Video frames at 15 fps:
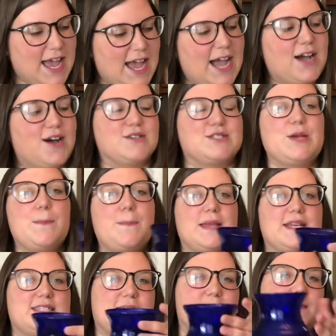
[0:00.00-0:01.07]
I also
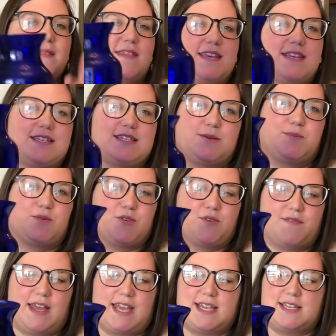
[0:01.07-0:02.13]
picked up this blue
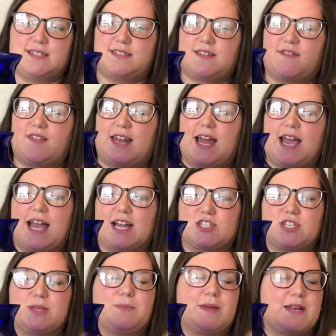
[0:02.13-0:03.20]
vase that I
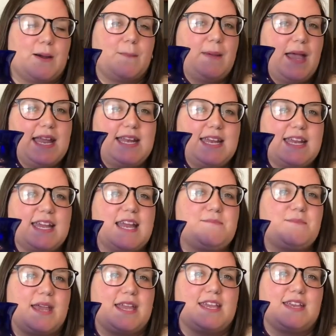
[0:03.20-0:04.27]
actually plan on painting and
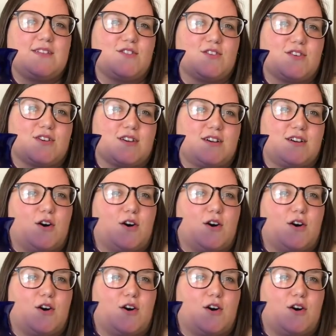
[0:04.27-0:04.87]
making look